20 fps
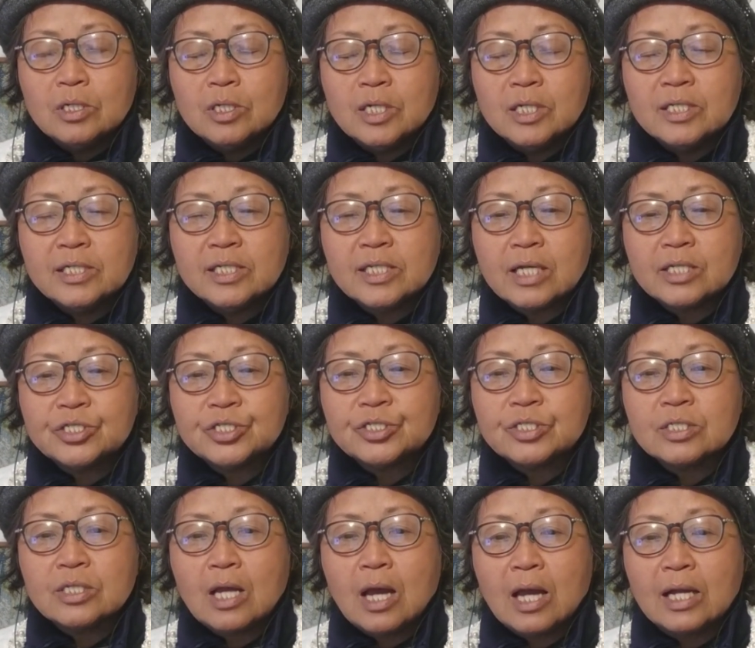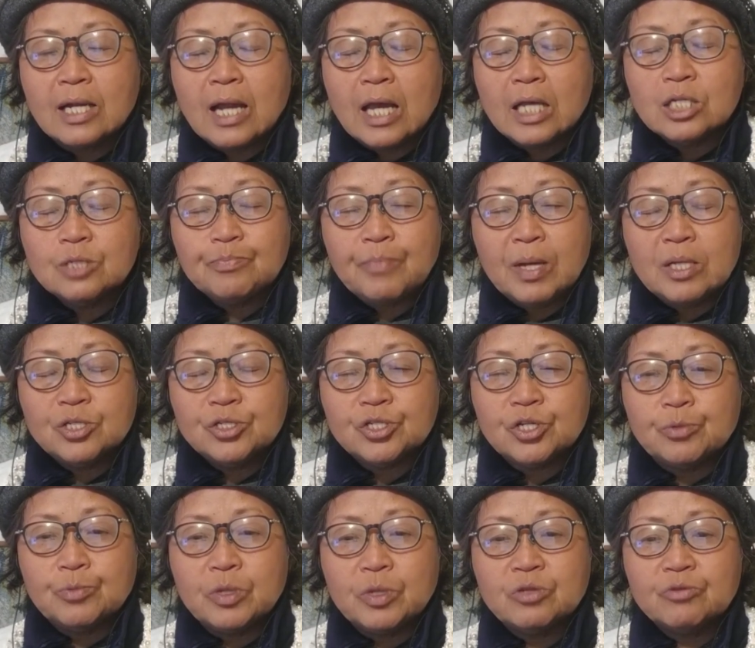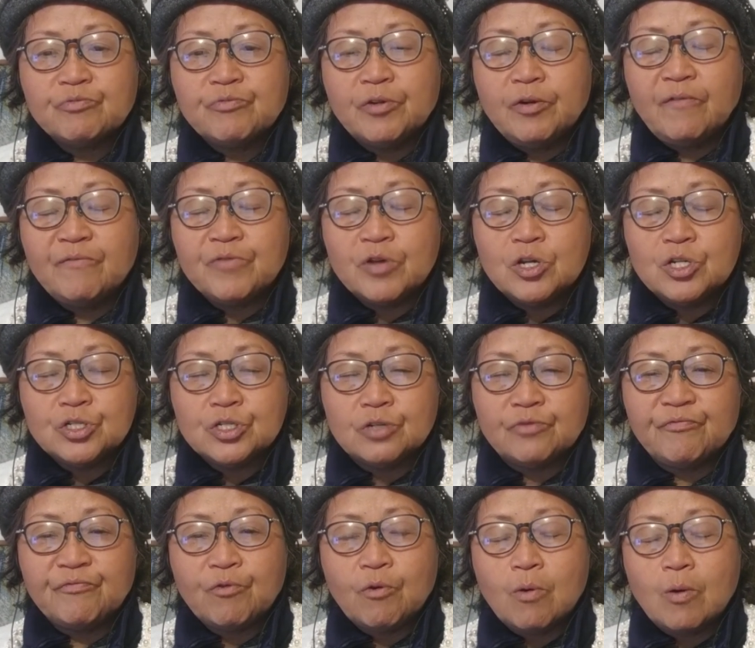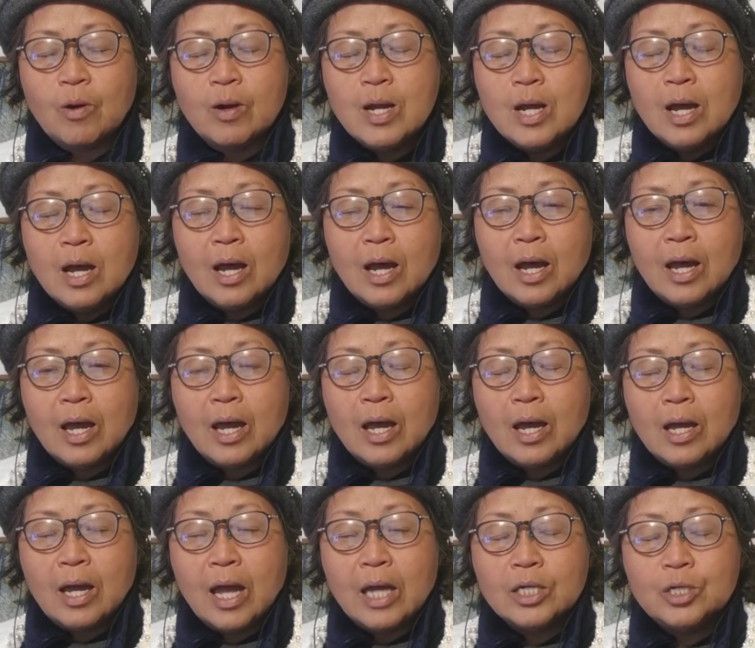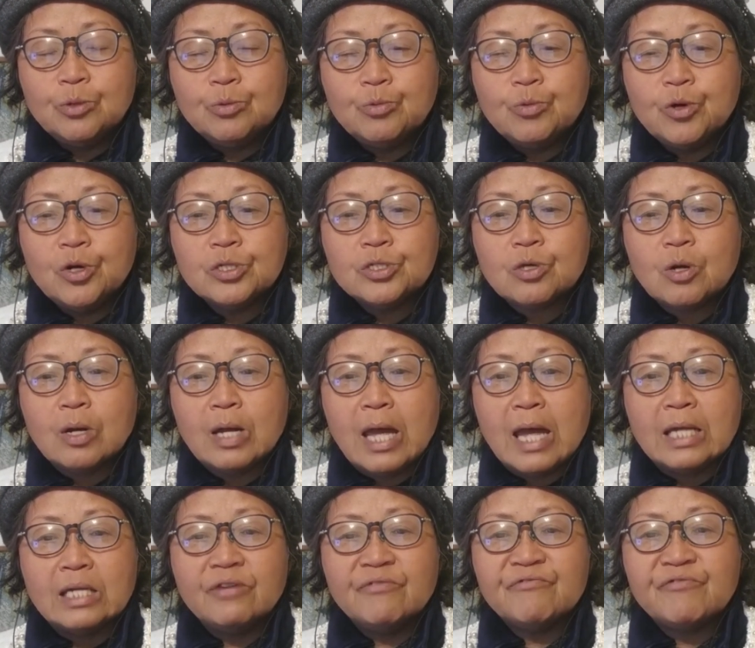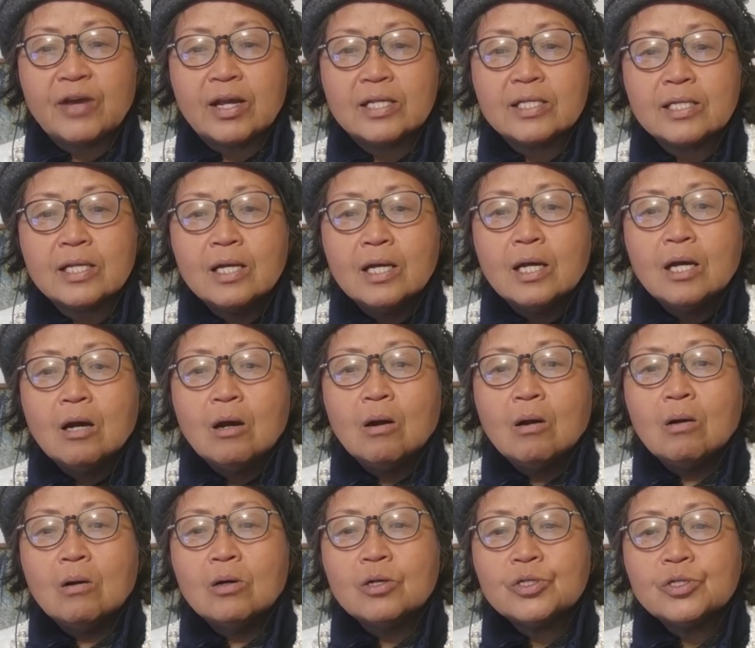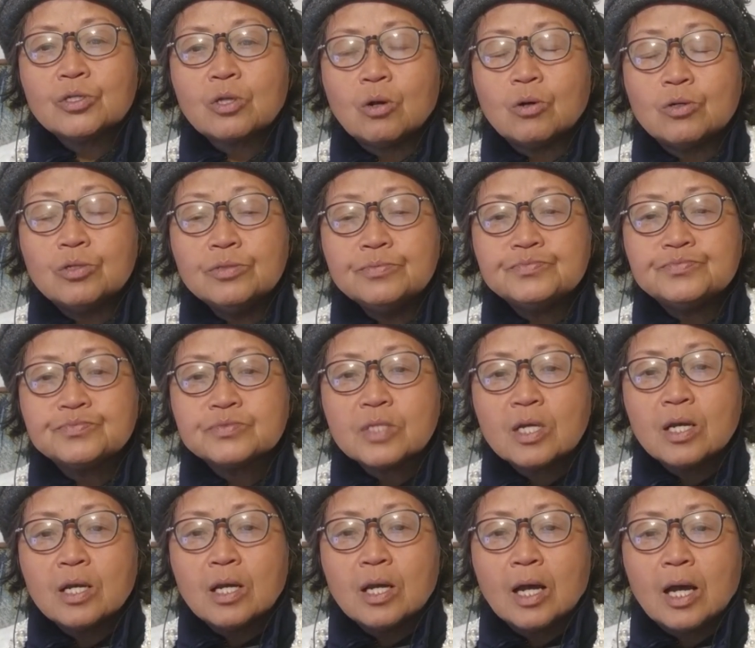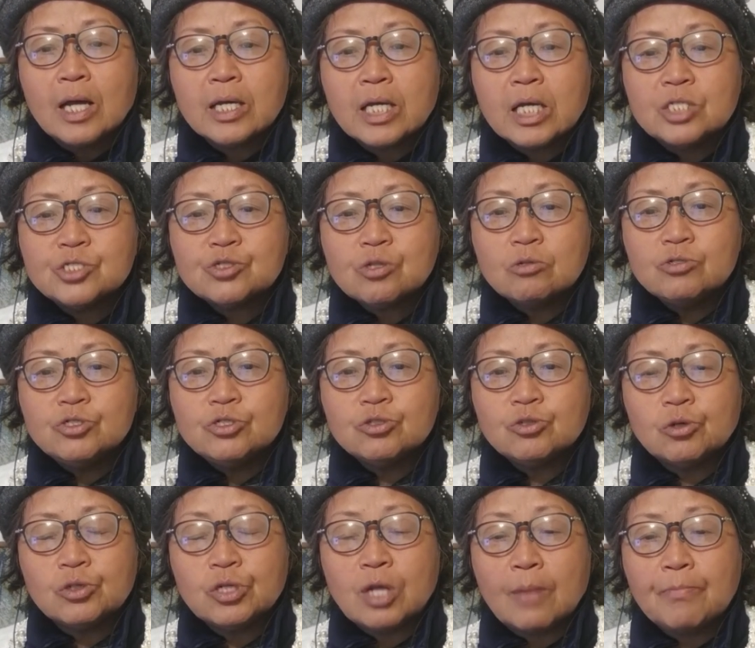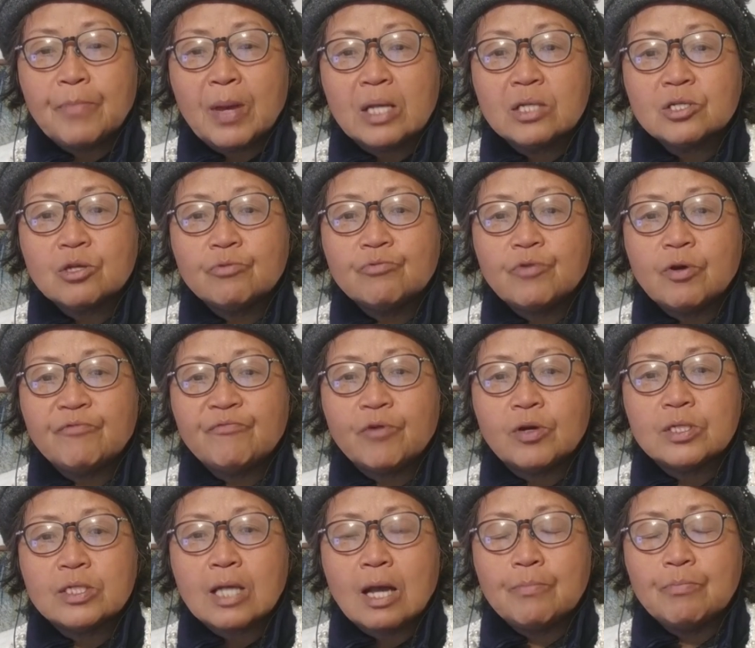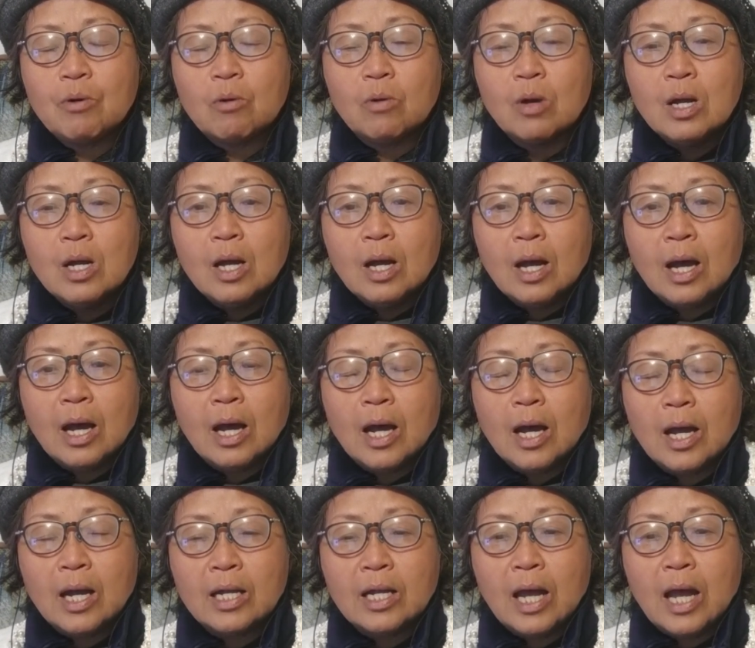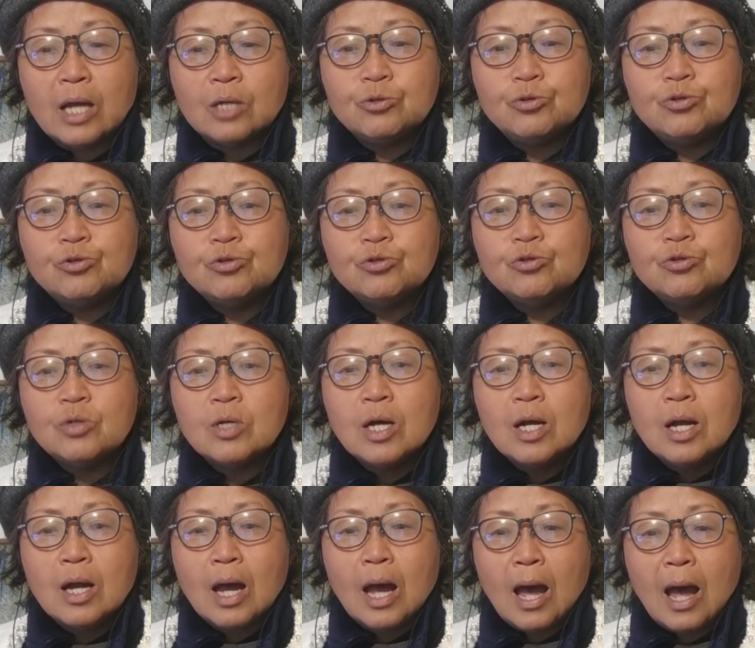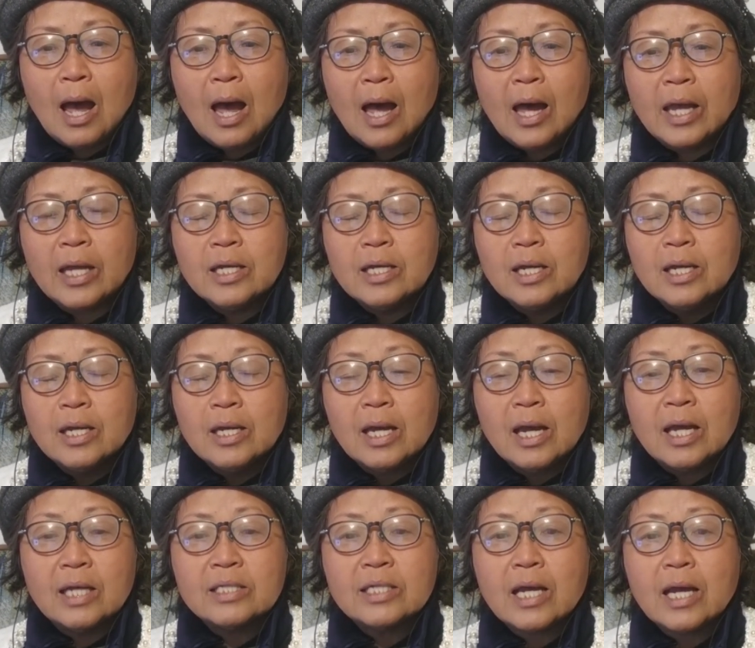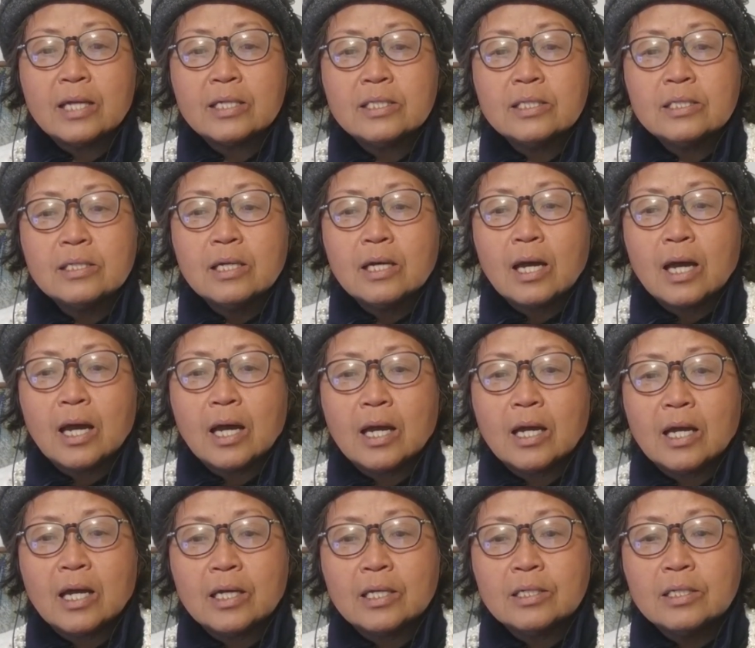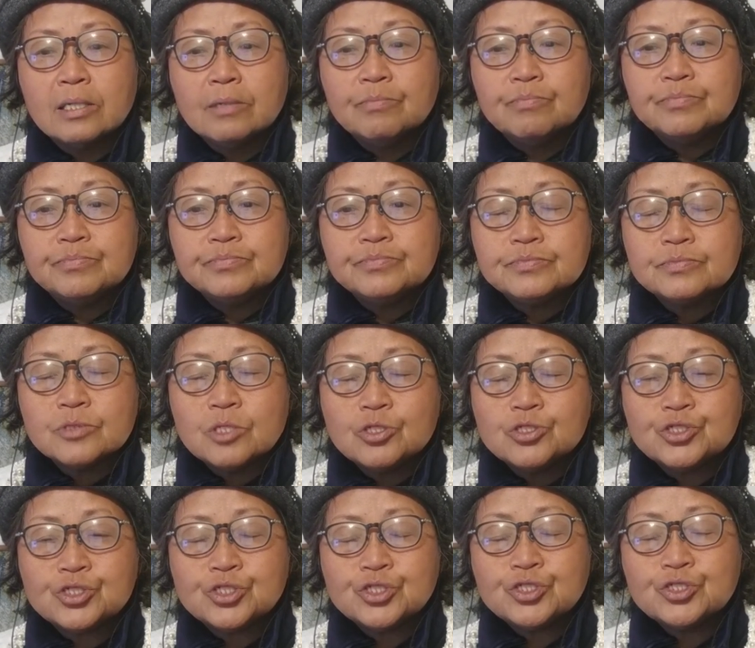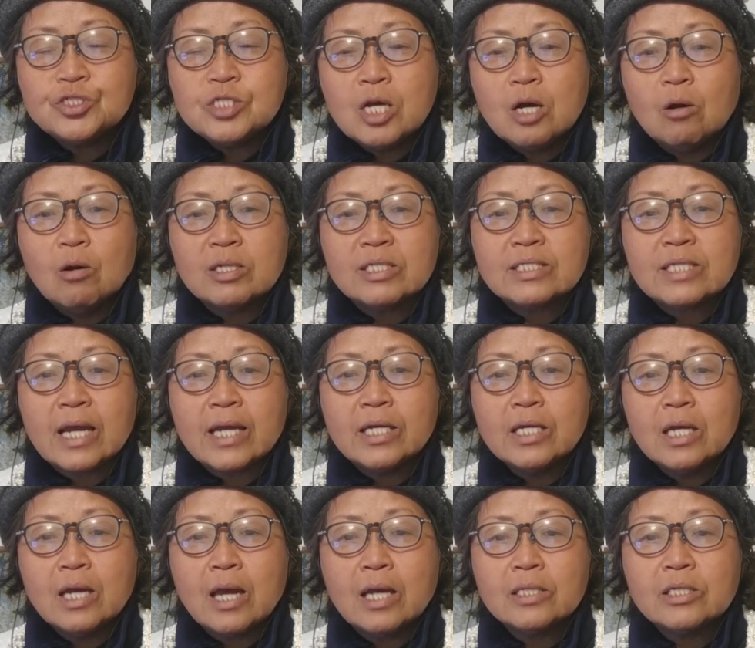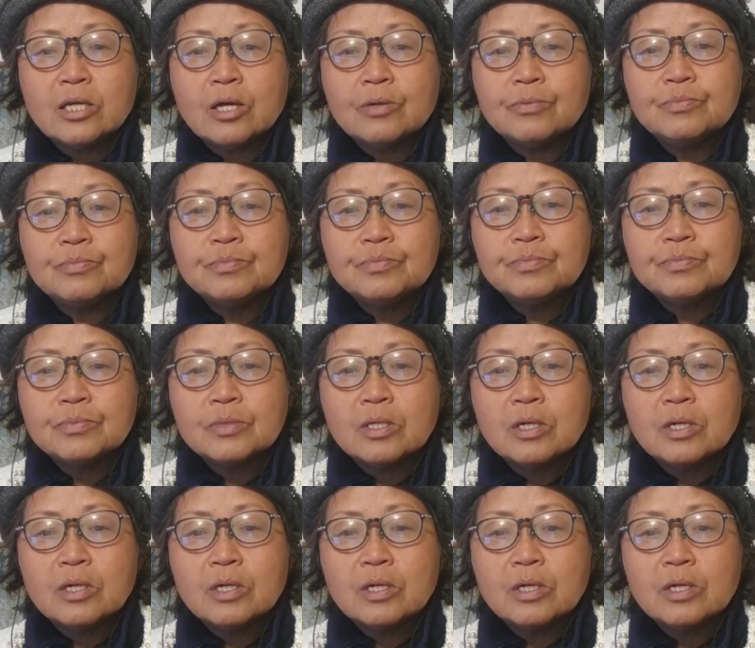in such a nice picture with 3 versions for any word or any phrase. Also, I can show you those basic words. For example, you, I, and then she or they, and then